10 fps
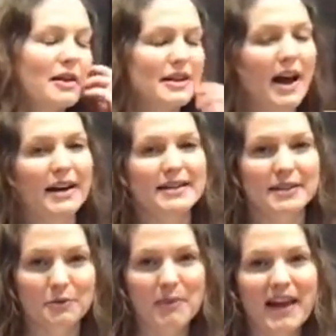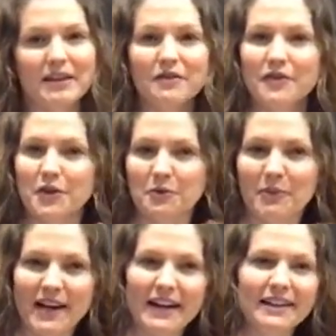not as their main food,
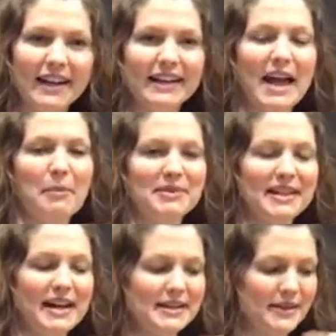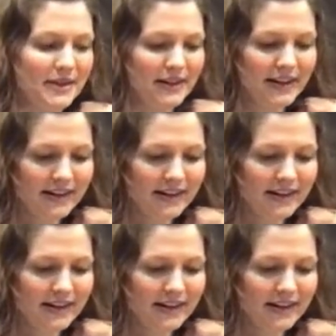but kind of like an appetizer.